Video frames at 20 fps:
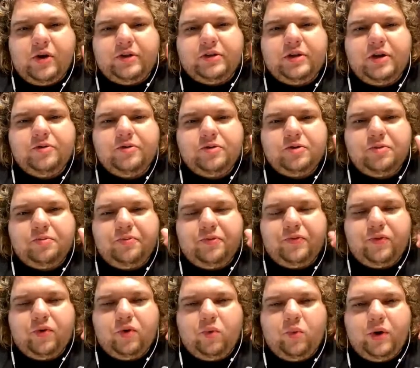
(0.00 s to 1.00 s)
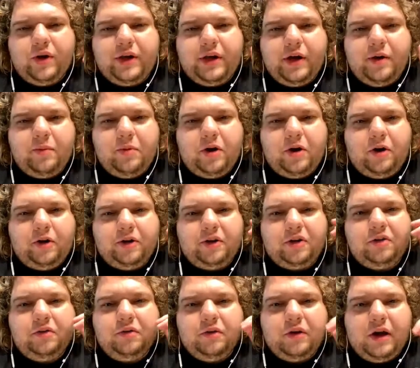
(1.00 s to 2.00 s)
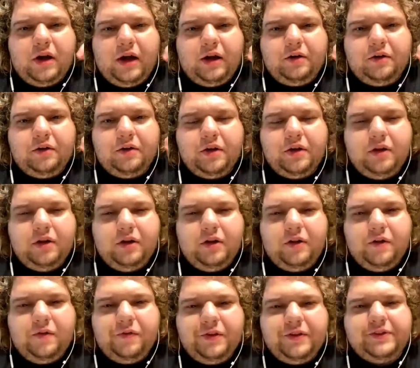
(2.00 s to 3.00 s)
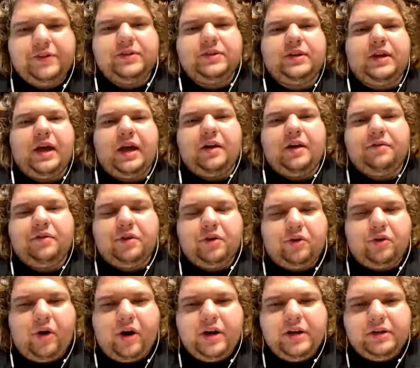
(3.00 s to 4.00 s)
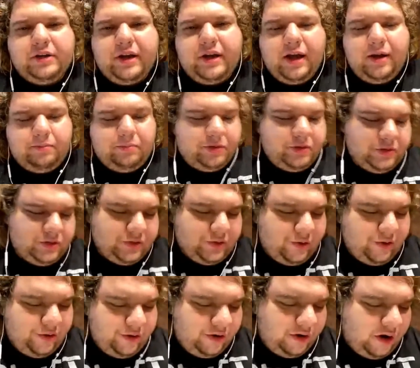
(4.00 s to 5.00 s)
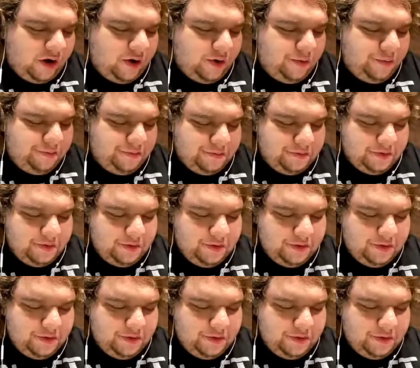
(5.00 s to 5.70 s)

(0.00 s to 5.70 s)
told you before we come on, this is kind of a great time to start it off.